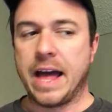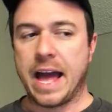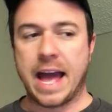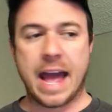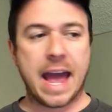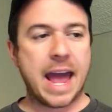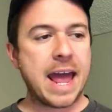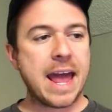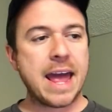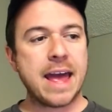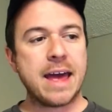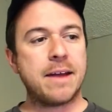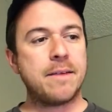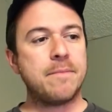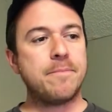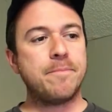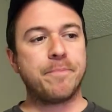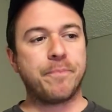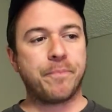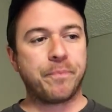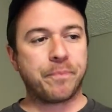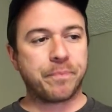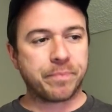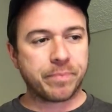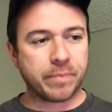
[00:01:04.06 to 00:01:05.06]
and
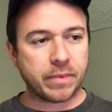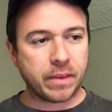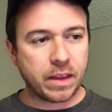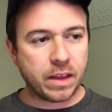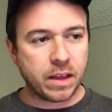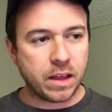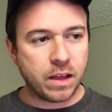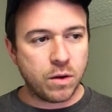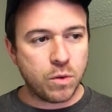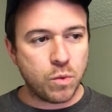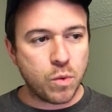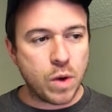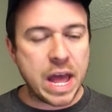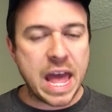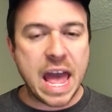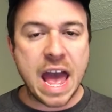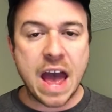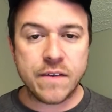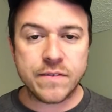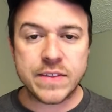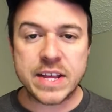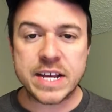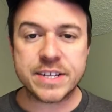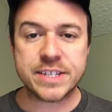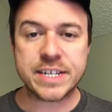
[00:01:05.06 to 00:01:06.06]
we
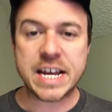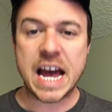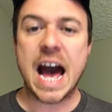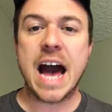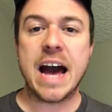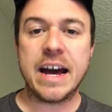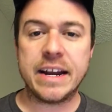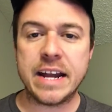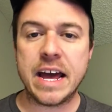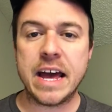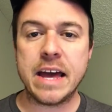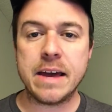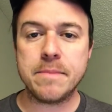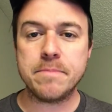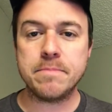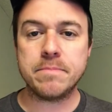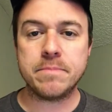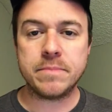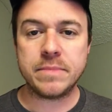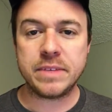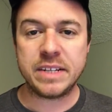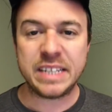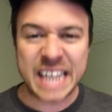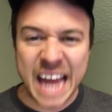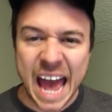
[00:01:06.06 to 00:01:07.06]
have this guy named
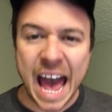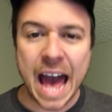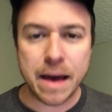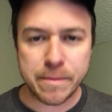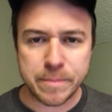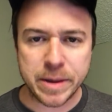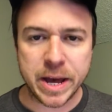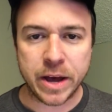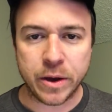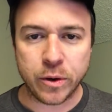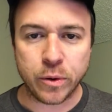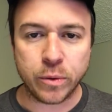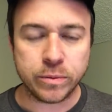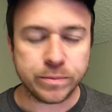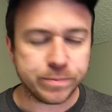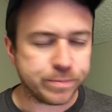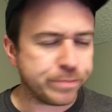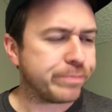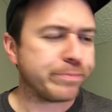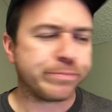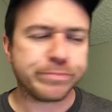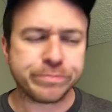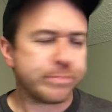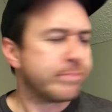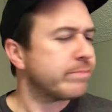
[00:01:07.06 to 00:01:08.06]
Dabo.
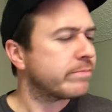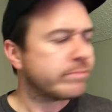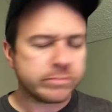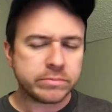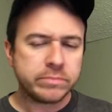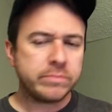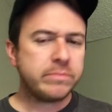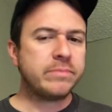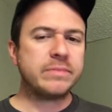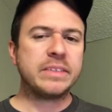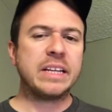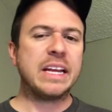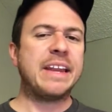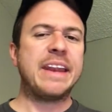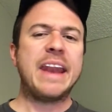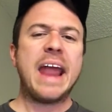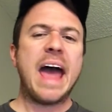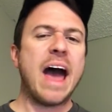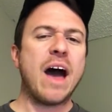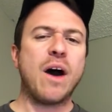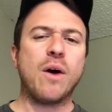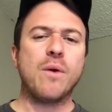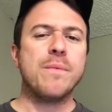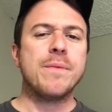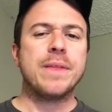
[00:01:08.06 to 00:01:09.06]

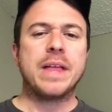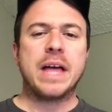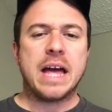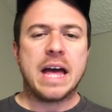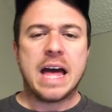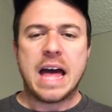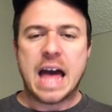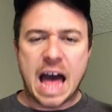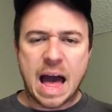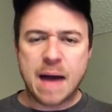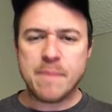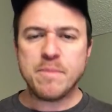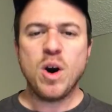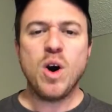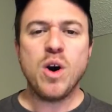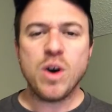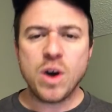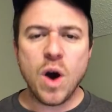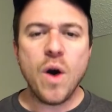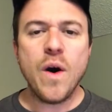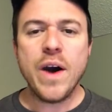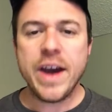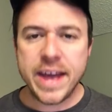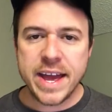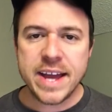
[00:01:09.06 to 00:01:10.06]
Now, I'm going to
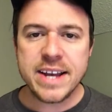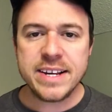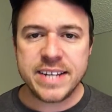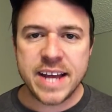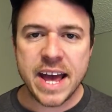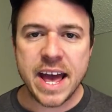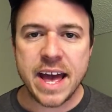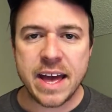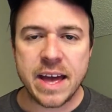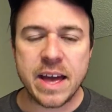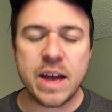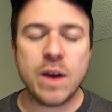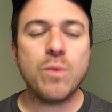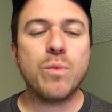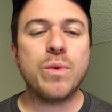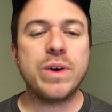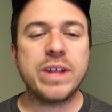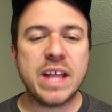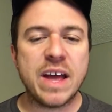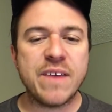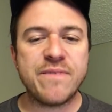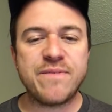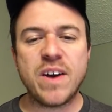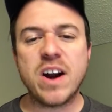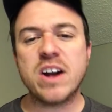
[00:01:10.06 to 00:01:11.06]
go ahead and tell you, when
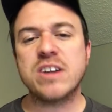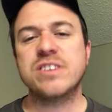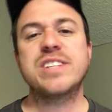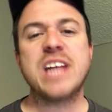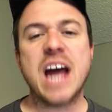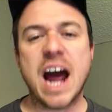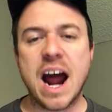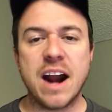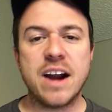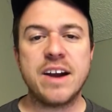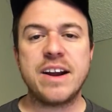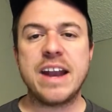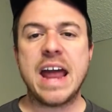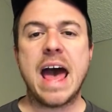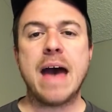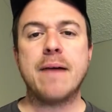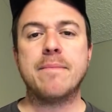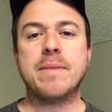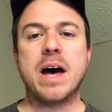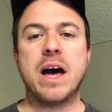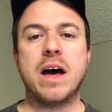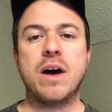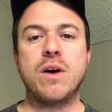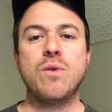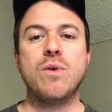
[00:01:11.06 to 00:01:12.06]
they first hired
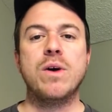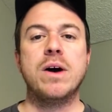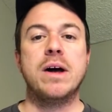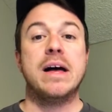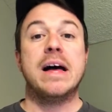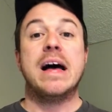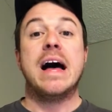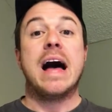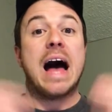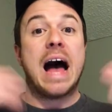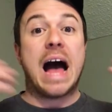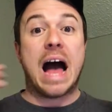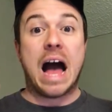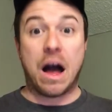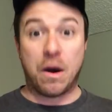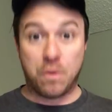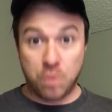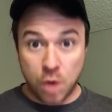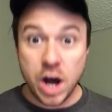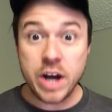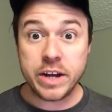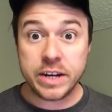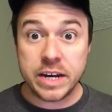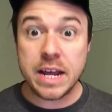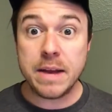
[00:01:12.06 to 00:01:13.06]
Dabo, I
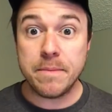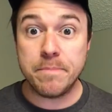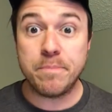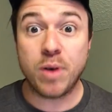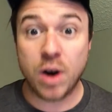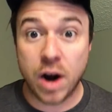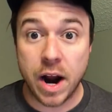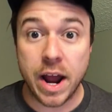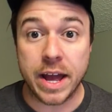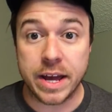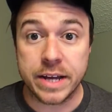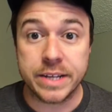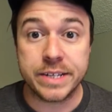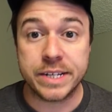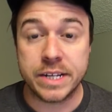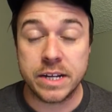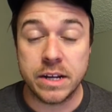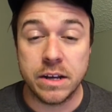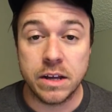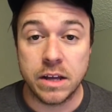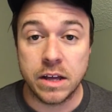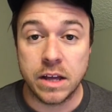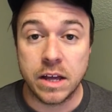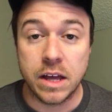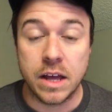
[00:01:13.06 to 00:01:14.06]
wasn't impressed.
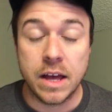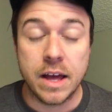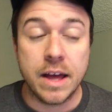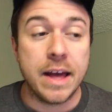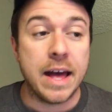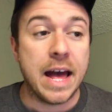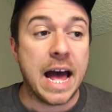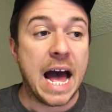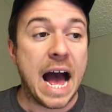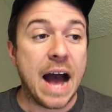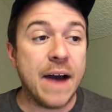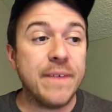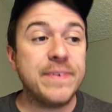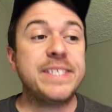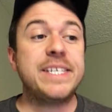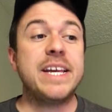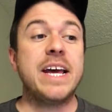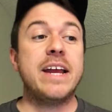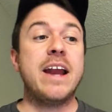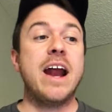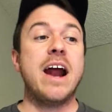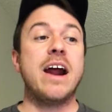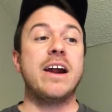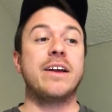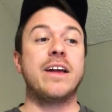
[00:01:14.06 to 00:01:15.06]
I was
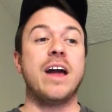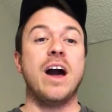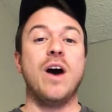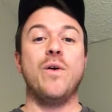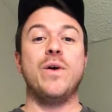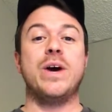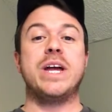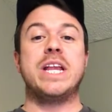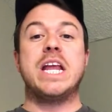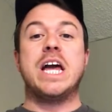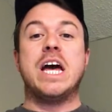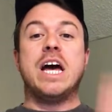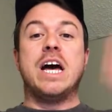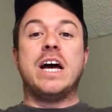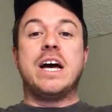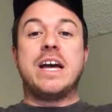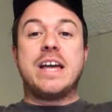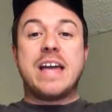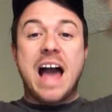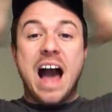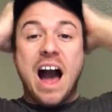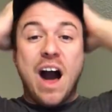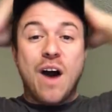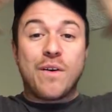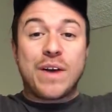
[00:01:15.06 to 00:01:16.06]
sitting there going,
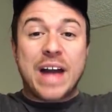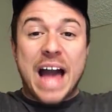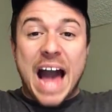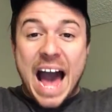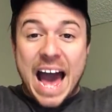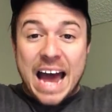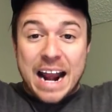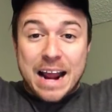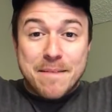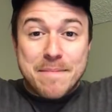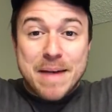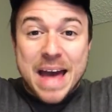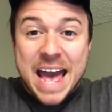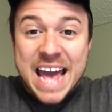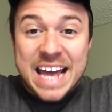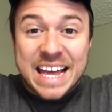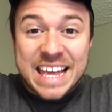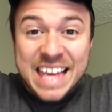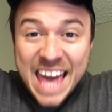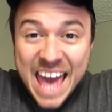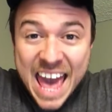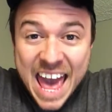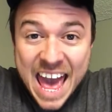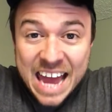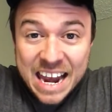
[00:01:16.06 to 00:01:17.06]
y'all gotta be
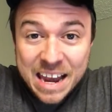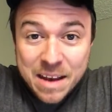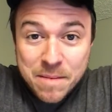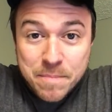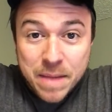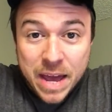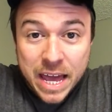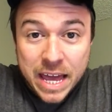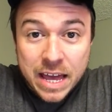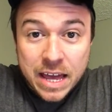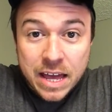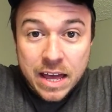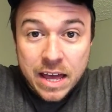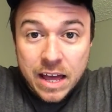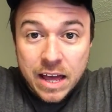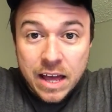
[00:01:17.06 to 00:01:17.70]
kidding me.